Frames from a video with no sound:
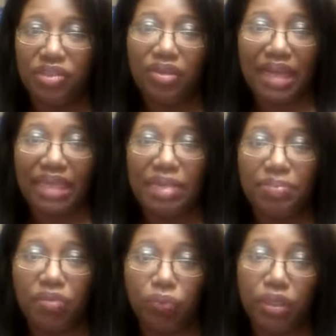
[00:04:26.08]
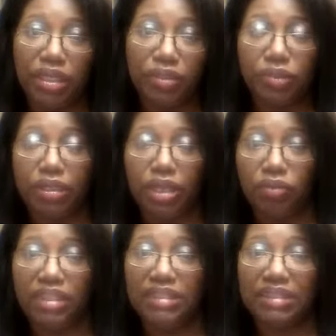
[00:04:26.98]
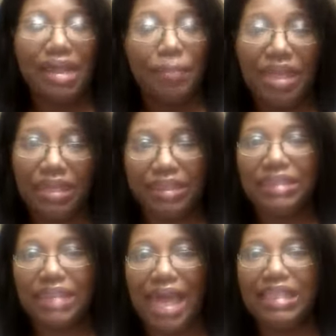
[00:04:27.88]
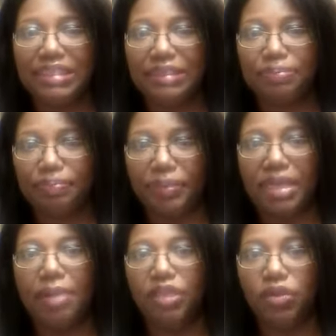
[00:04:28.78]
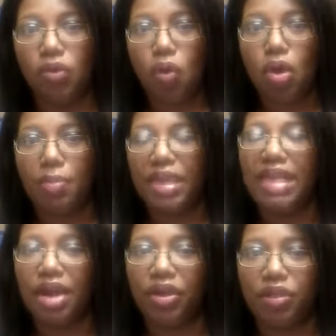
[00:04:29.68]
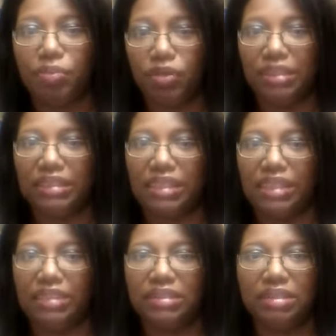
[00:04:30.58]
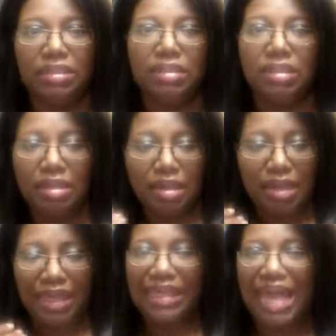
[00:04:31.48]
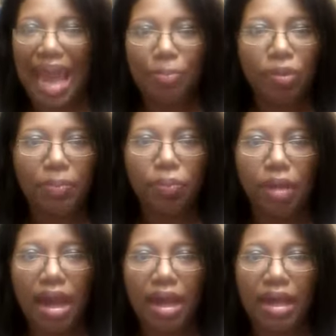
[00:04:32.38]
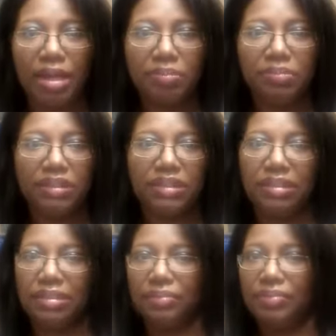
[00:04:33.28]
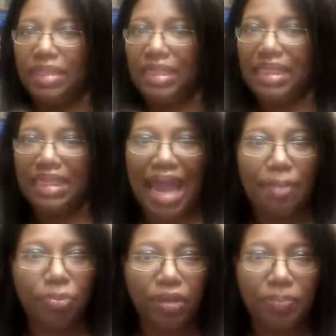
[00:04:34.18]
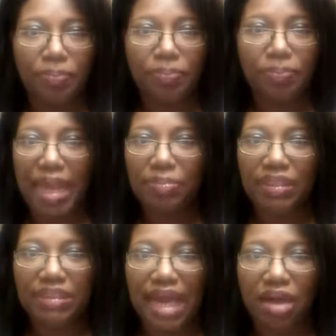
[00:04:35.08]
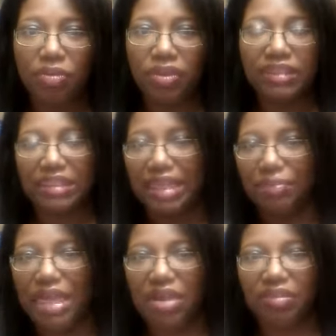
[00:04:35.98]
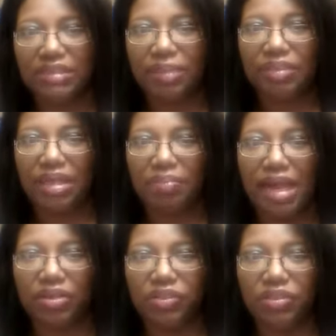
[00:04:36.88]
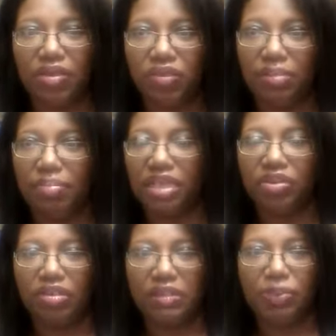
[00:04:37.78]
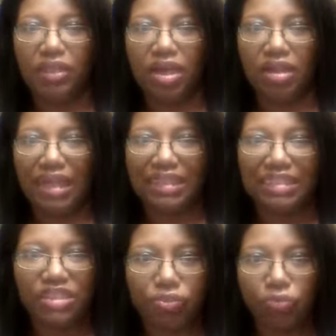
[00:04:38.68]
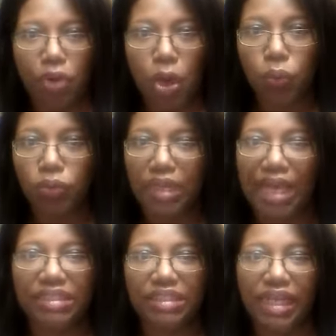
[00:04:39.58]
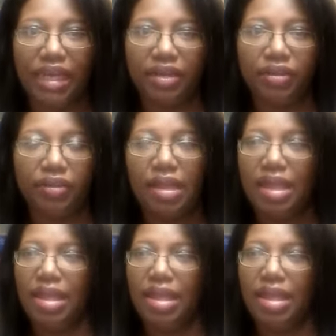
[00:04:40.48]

you're not keeping it real you know this i mean this has become the norm in our communities elaborate proms elaborate baby showers because i'm hearing something about you know the mother is put on like this throne like chair